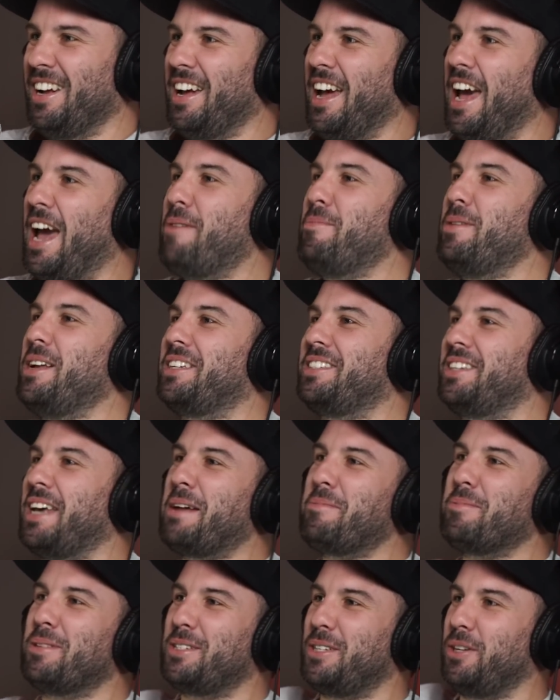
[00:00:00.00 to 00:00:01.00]
How many
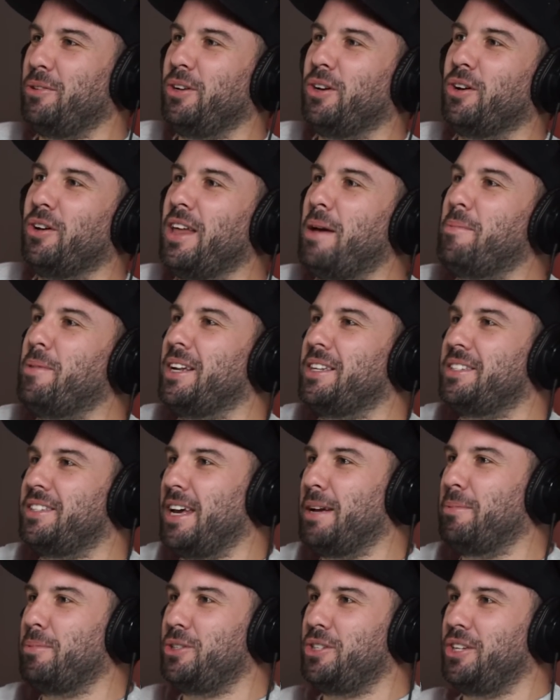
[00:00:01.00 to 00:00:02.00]
segments you got? That many
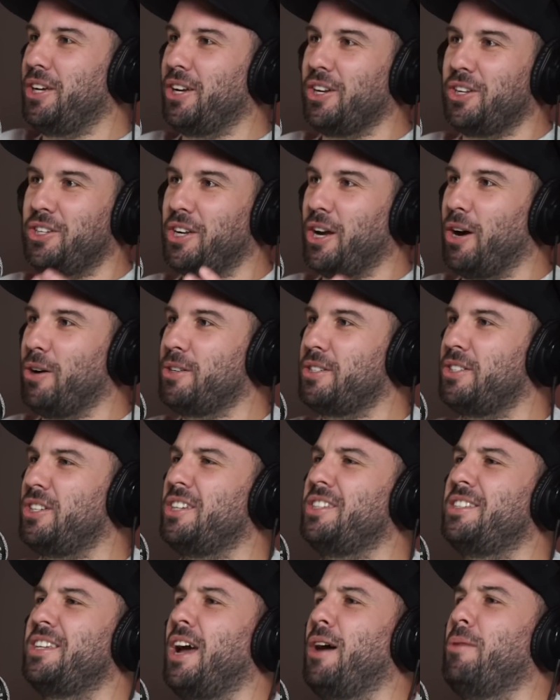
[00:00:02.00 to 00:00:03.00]
segments you're going to show us?
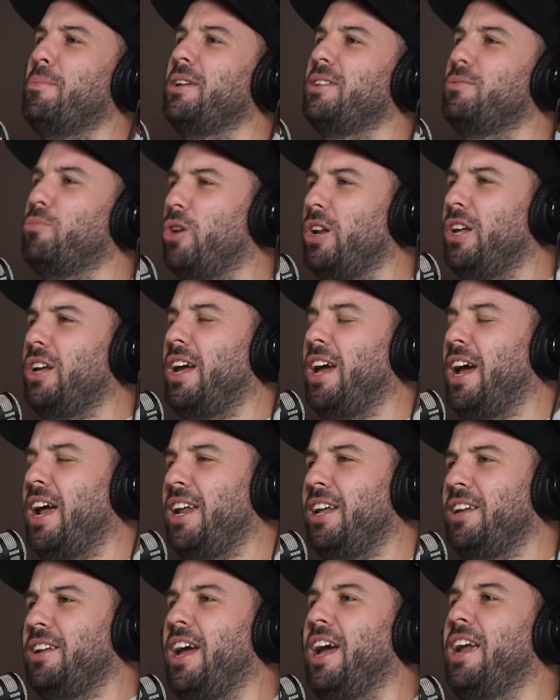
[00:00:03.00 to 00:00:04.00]
Just tell me how do
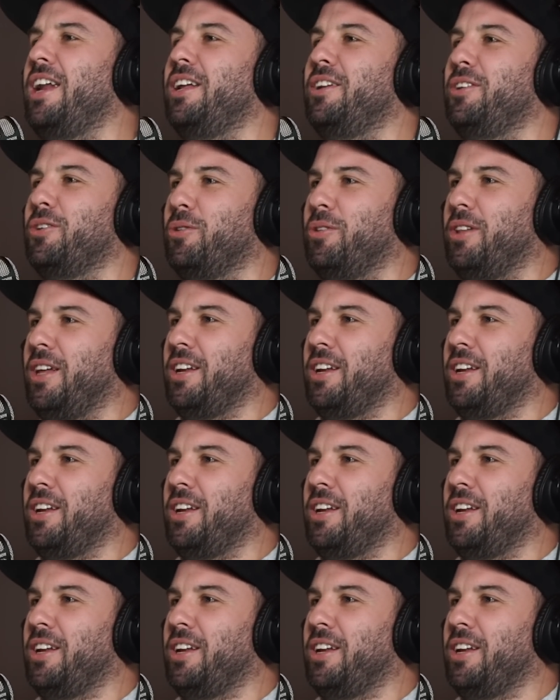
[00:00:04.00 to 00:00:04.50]
you do it? Then?